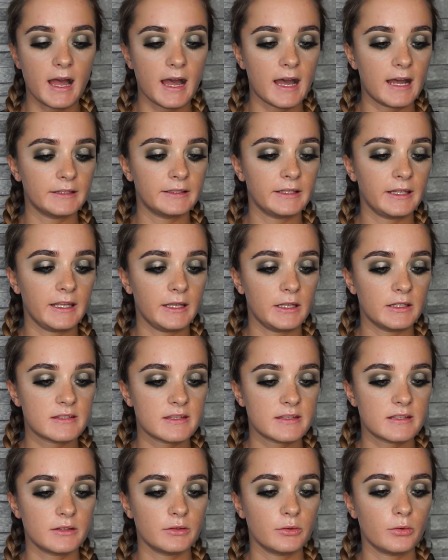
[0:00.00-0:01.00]
and
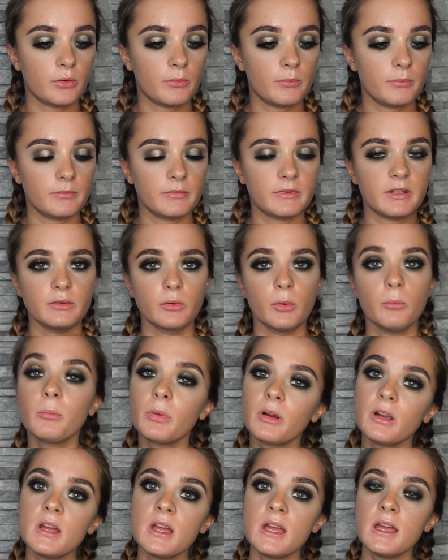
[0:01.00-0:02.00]
it's
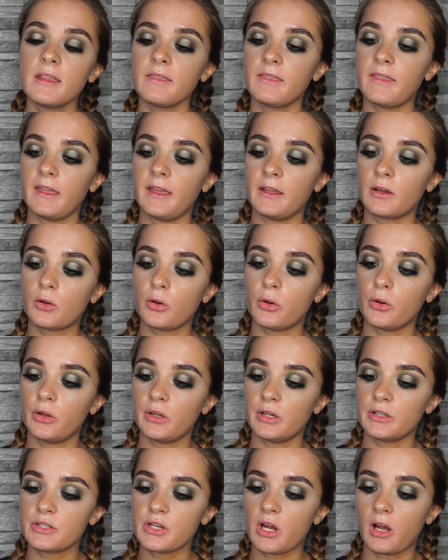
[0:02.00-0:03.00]
the
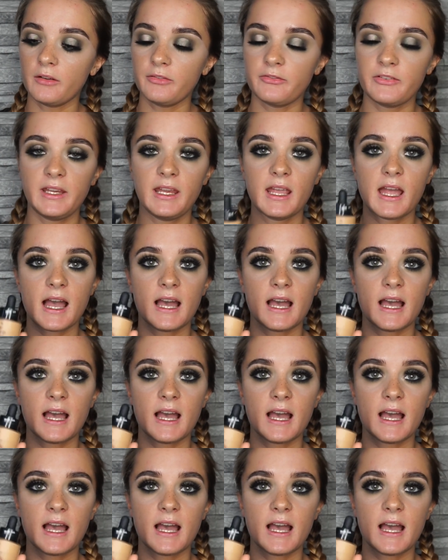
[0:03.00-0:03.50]
color toffee,